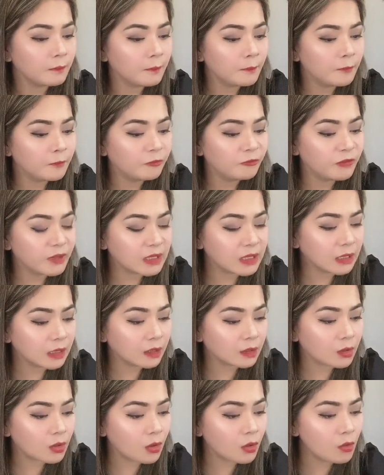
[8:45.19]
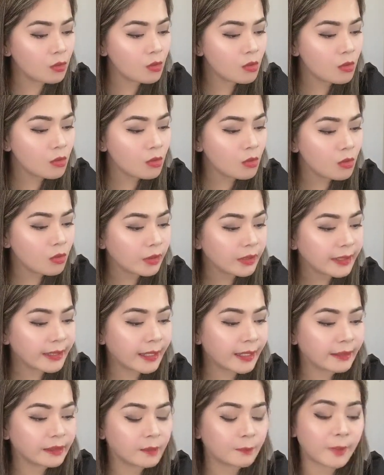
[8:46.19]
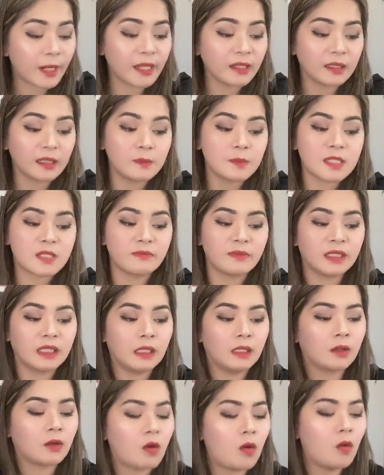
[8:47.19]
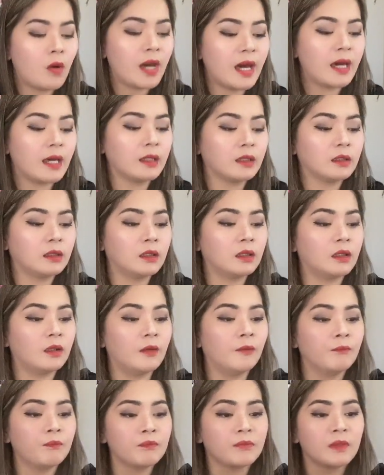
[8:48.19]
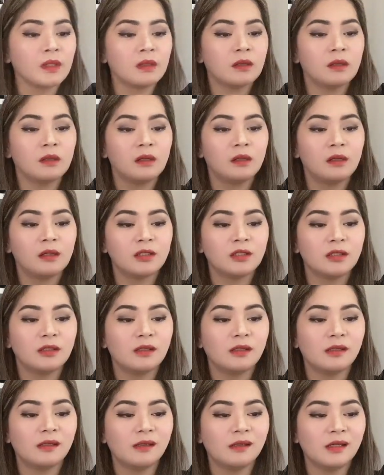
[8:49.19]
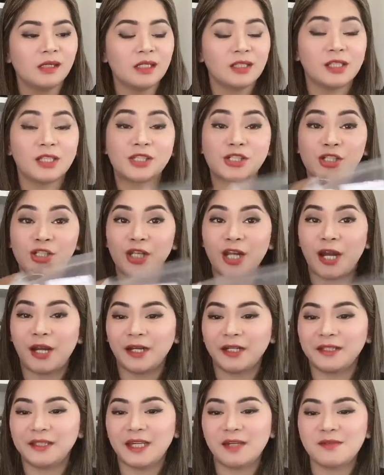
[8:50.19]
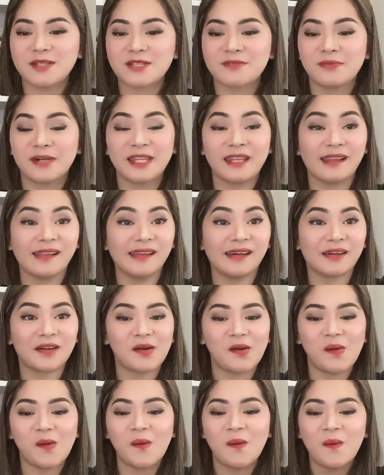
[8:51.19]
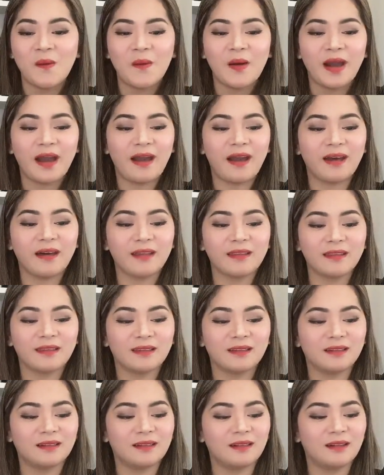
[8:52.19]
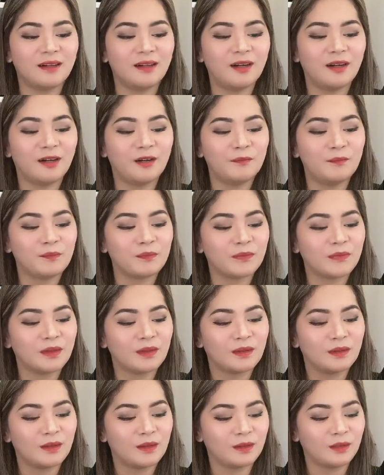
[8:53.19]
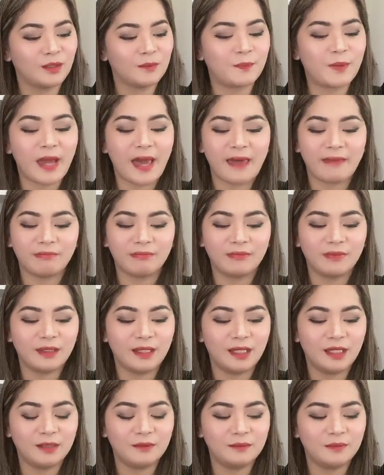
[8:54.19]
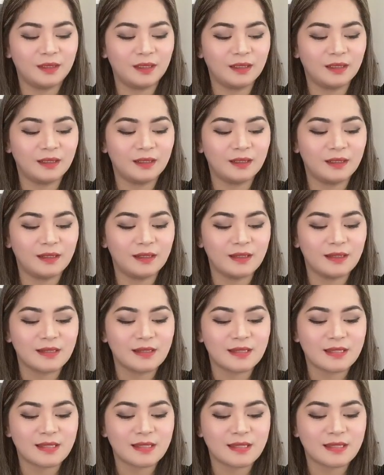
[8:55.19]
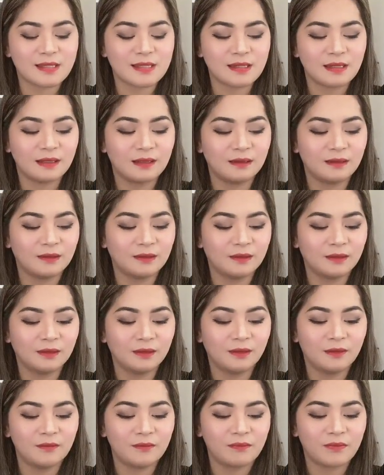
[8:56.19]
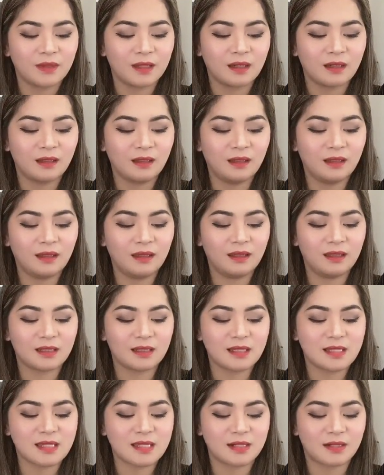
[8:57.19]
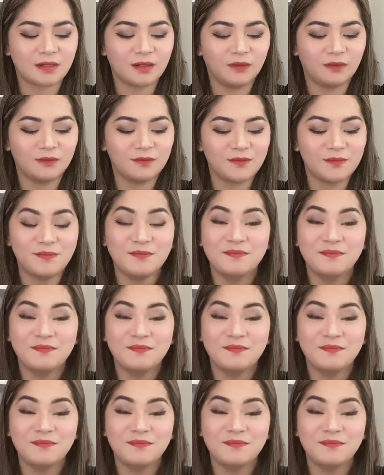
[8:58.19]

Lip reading: Vanilla Co. Yeah, the brand name is Vanilla Co. And the generic name is Vanilla Co. And the brand name is Clean It Zero.